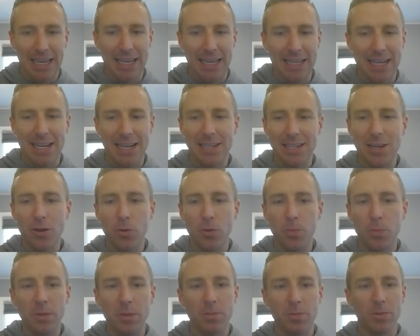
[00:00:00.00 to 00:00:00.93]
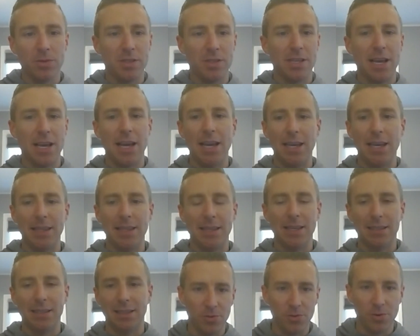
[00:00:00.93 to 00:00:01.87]
and I know people say
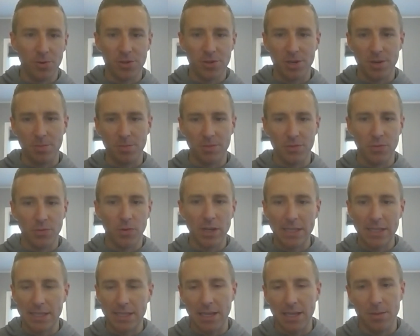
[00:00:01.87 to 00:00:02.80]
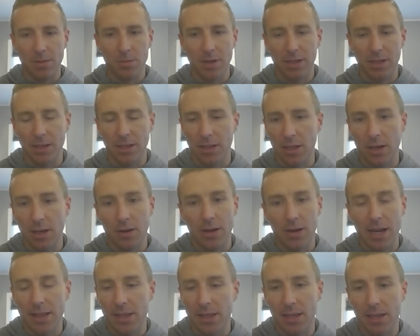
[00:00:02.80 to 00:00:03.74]
that entrepreneurship is risky, but no,
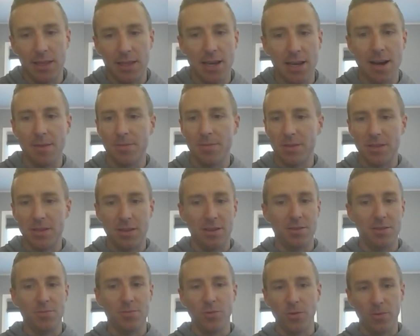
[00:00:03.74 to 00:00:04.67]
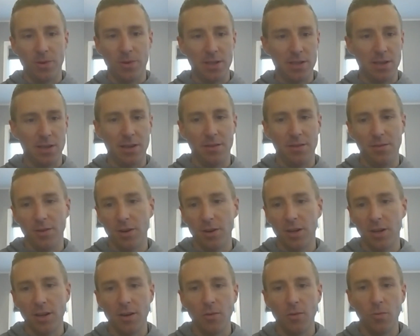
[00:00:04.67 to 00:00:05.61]
I think the opposite is more risky. If you're
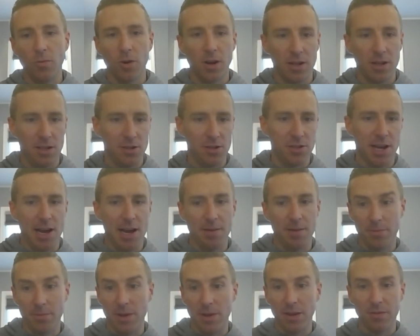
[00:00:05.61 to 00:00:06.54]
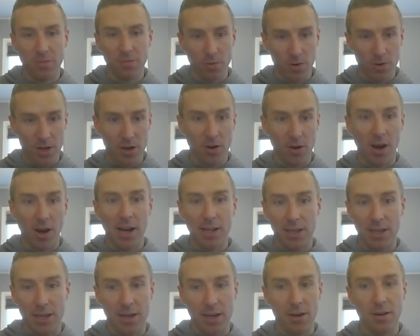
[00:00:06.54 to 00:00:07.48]
going to go work at a job and make 40
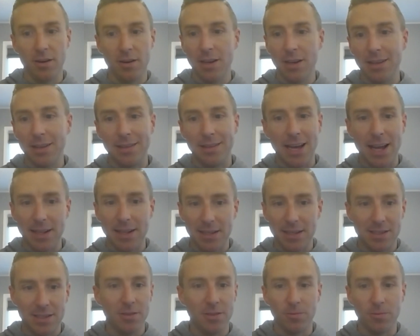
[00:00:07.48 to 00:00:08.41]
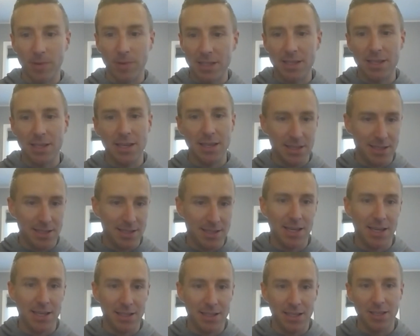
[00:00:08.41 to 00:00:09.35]
grand a year, that is the riskiest
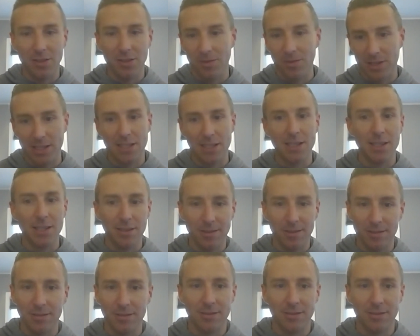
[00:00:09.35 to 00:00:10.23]
thing that you can do